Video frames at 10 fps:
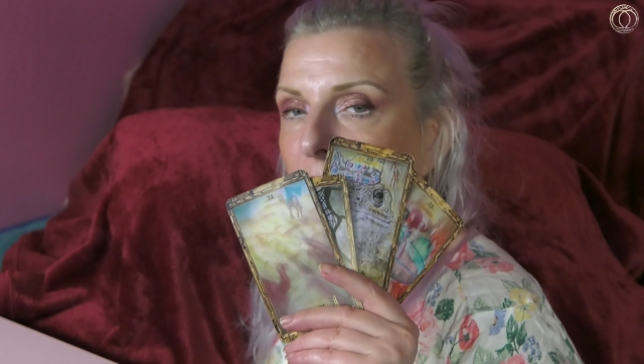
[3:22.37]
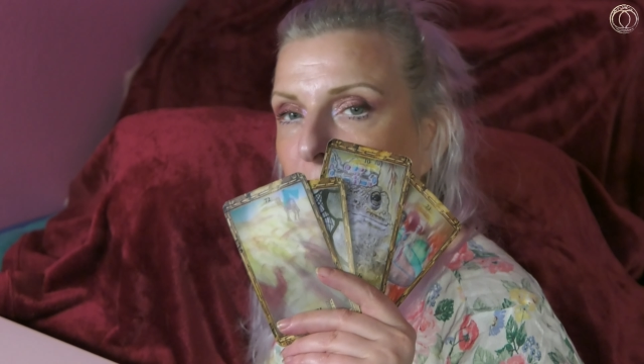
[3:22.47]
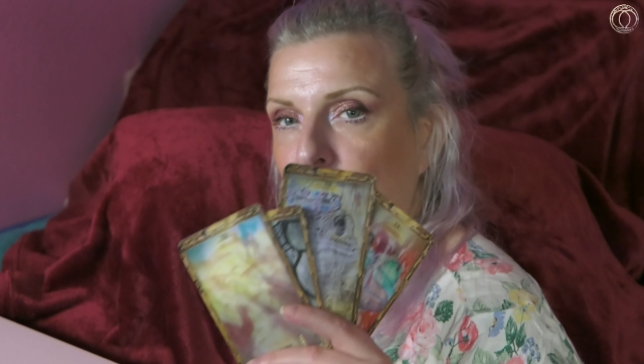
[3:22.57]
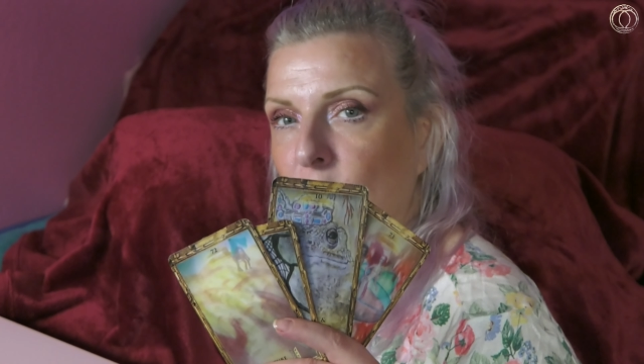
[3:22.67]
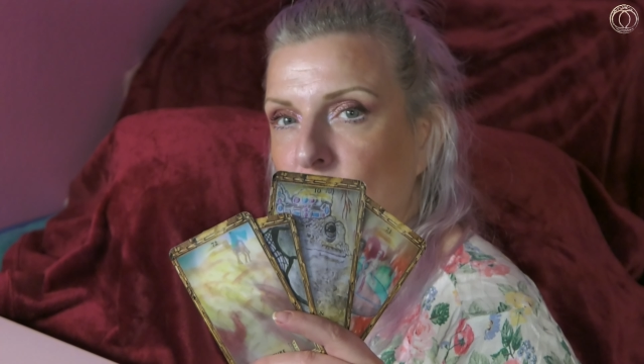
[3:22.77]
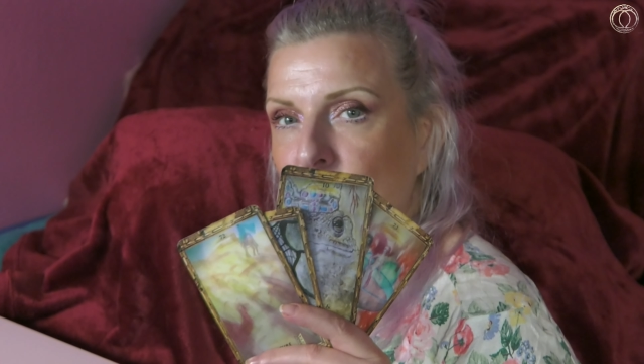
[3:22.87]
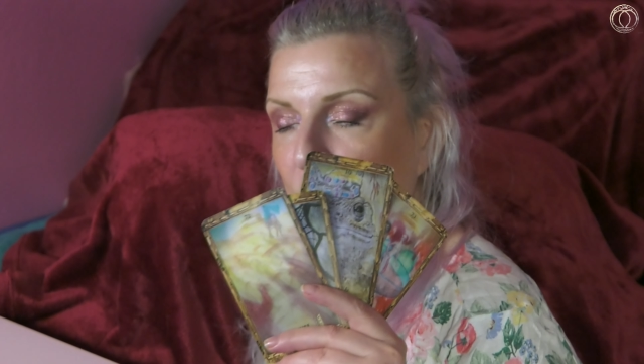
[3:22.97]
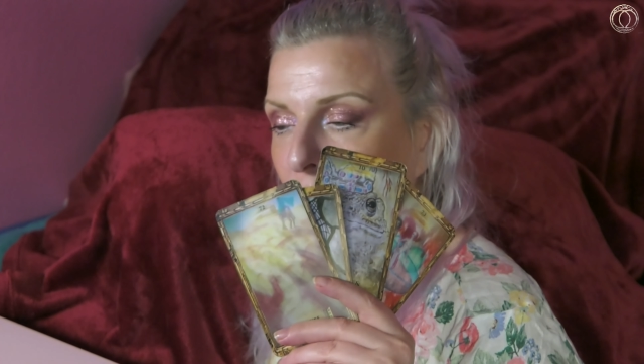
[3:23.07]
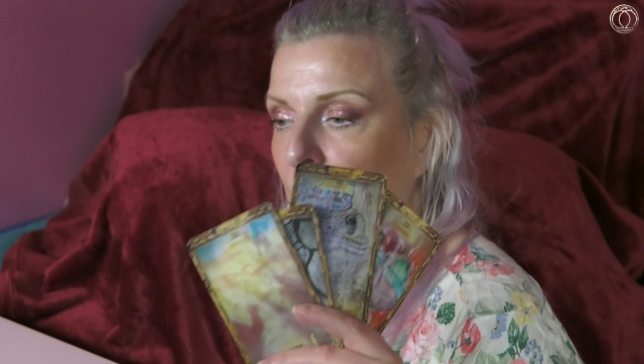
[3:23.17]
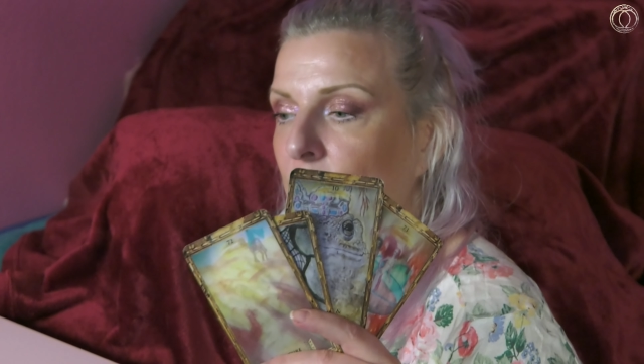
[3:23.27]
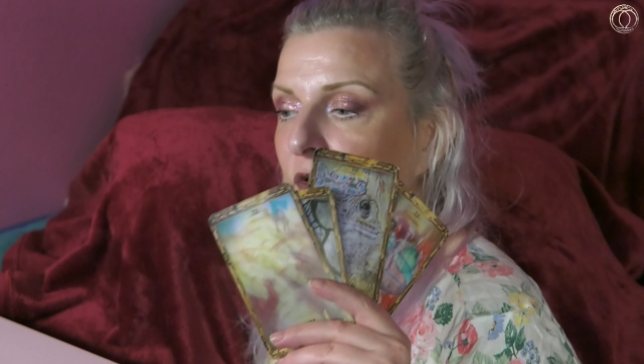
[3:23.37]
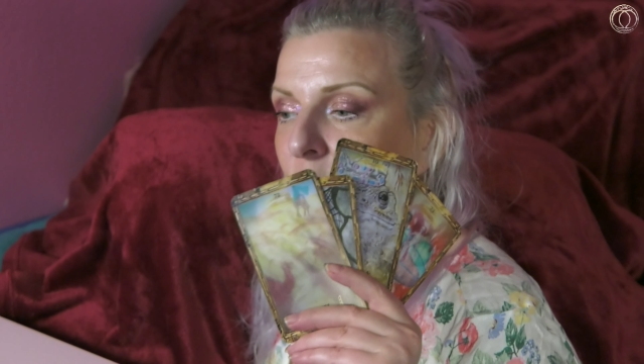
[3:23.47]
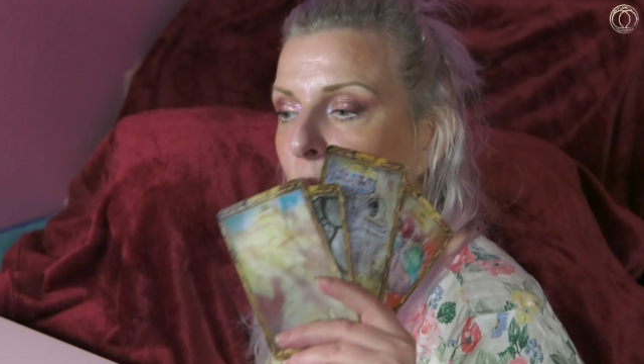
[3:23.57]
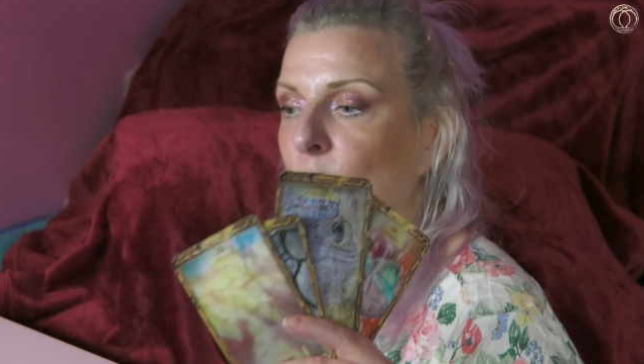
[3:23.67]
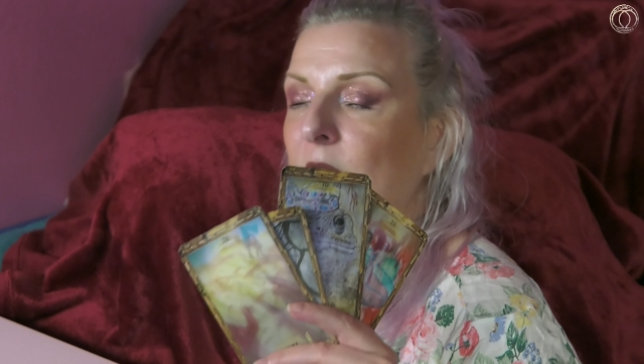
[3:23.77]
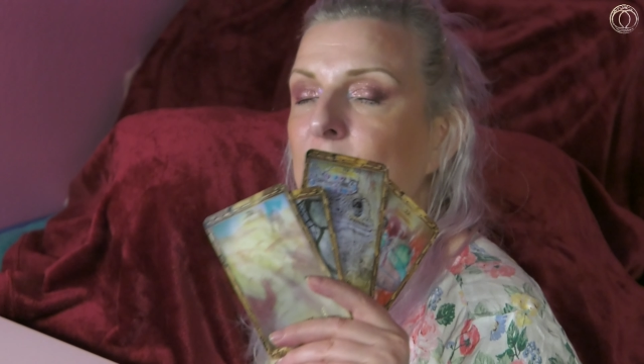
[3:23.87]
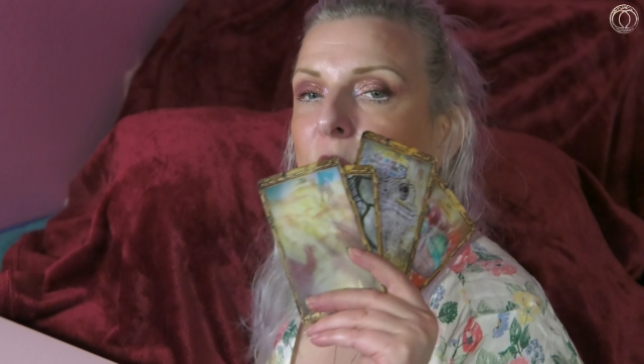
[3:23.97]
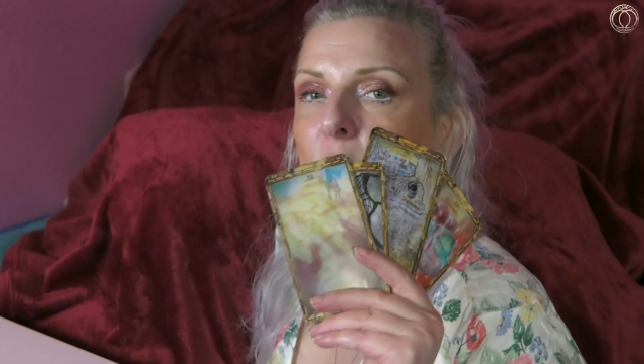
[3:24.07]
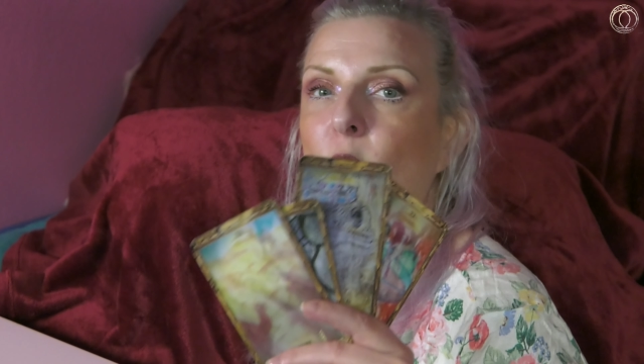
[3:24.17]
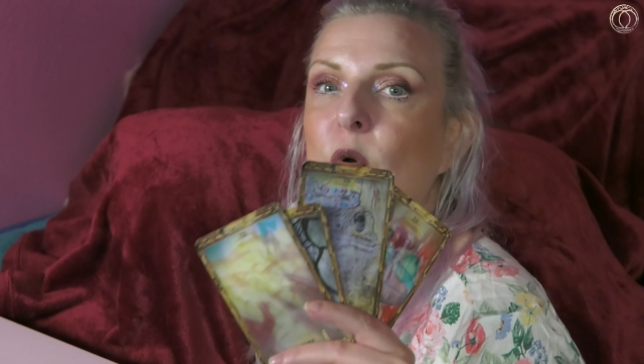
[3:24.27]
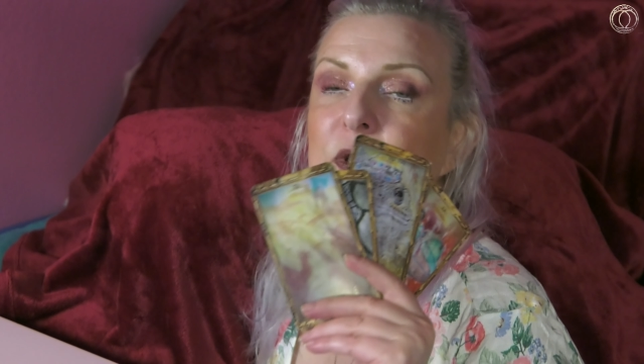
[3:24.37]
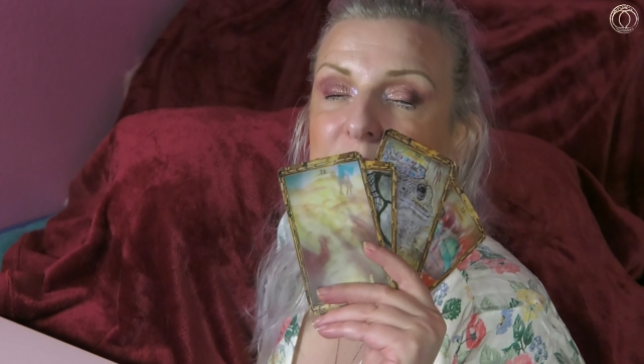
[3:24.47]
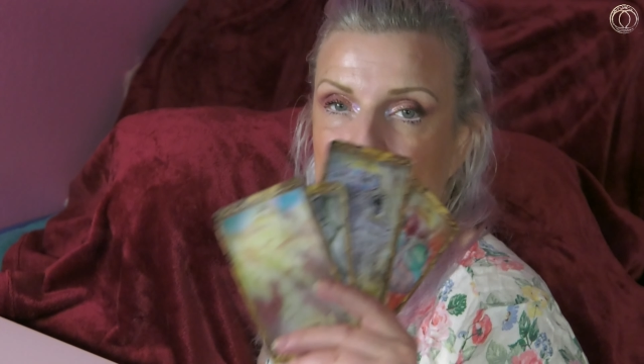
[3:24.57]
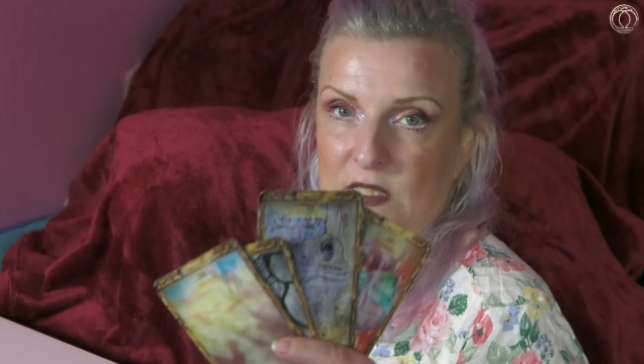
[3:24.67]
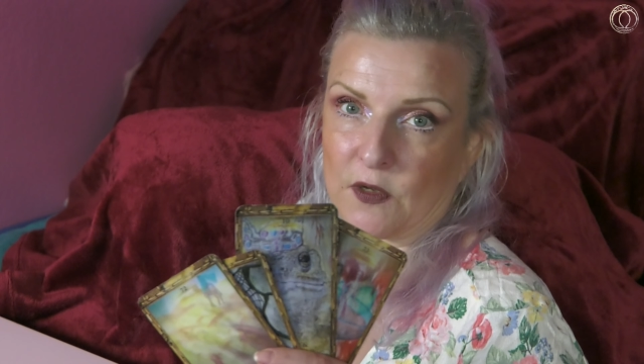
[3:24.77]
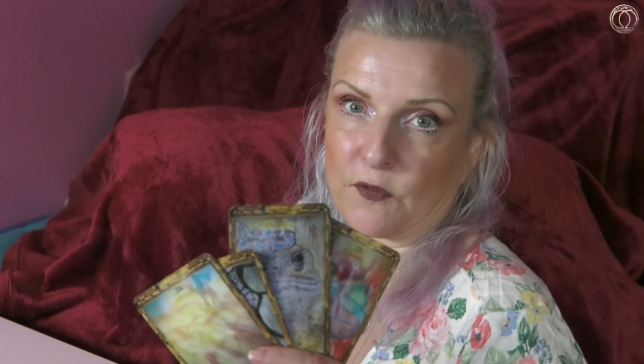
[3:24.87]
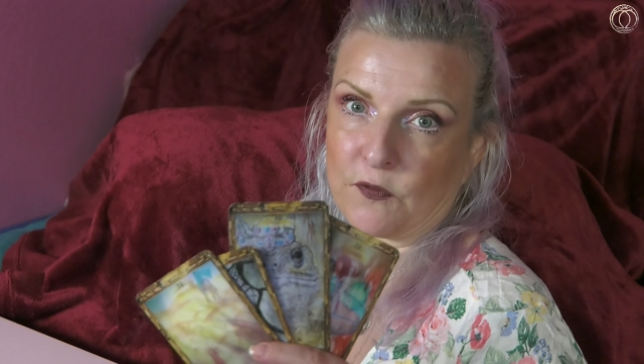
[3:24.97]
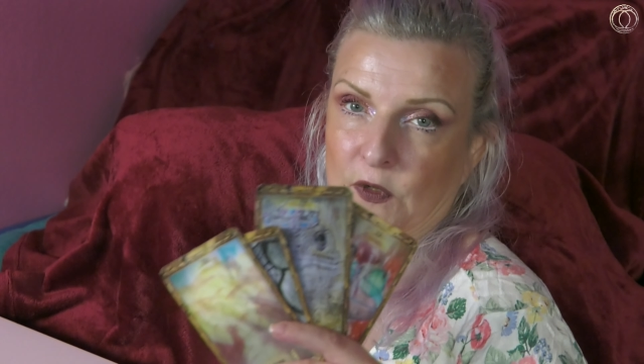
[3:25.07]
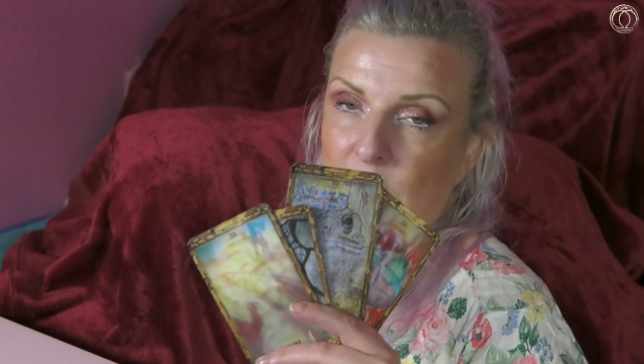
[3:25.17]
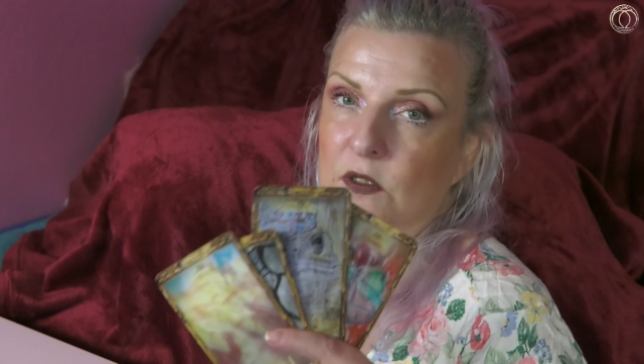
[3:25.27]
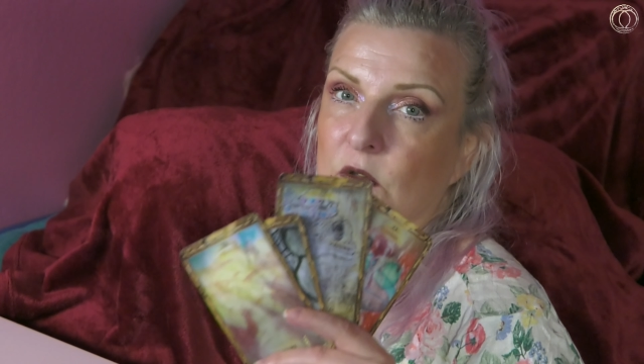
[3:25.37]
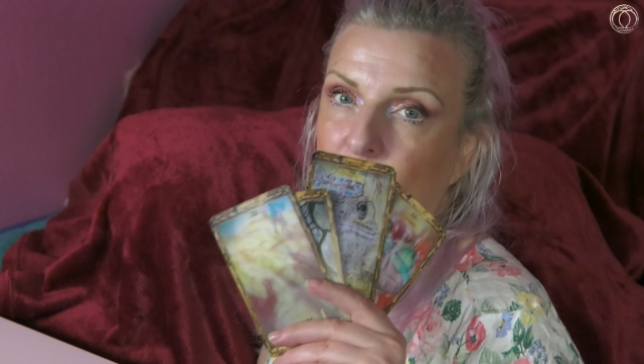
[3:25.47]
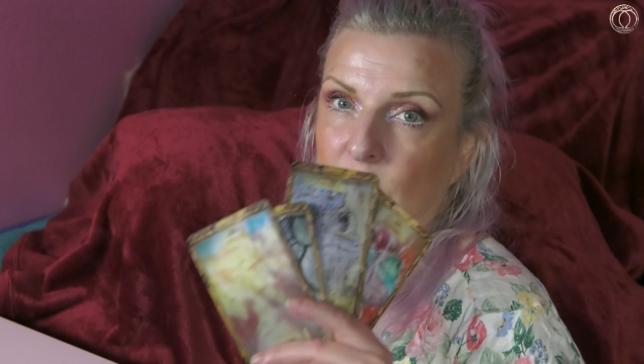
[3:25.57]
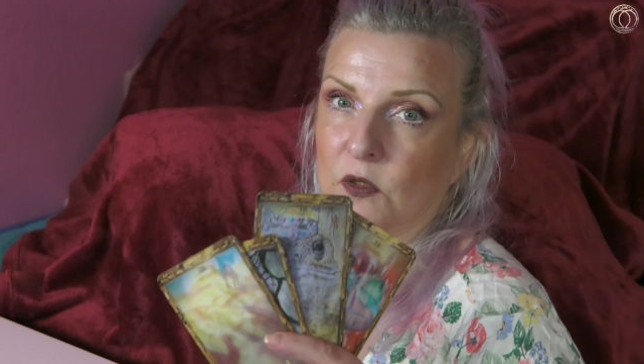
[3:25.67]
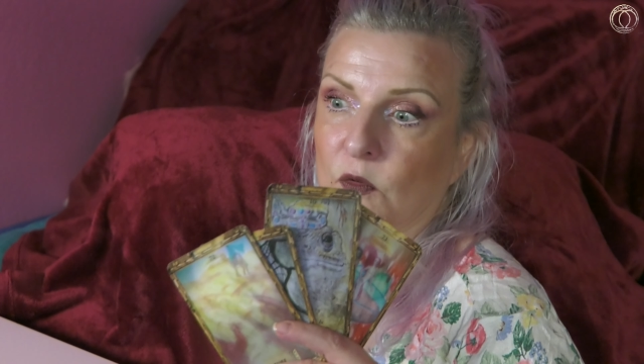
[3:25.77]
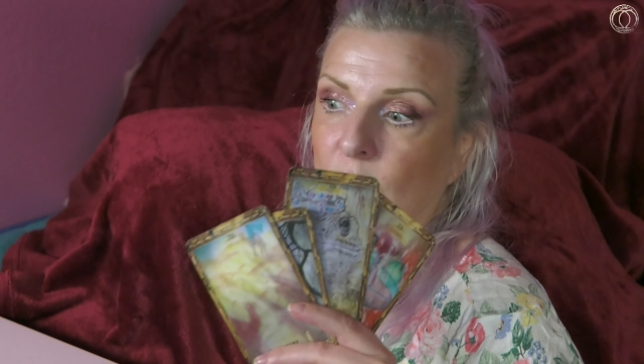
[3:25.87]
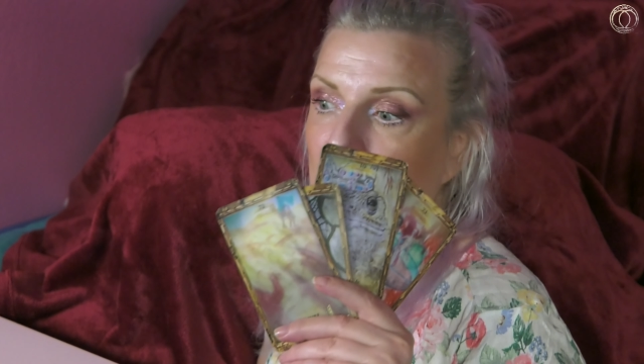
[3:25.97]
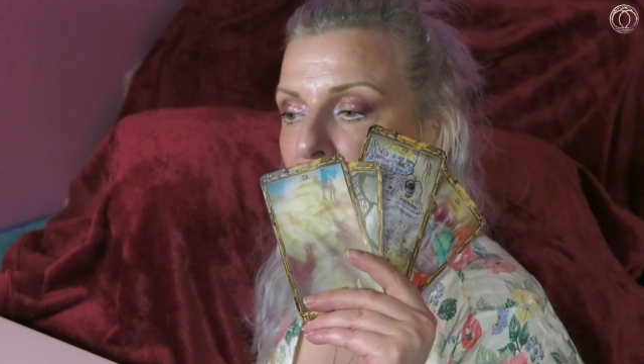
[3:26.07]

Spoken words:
the future, not to bring your old stuff into the new.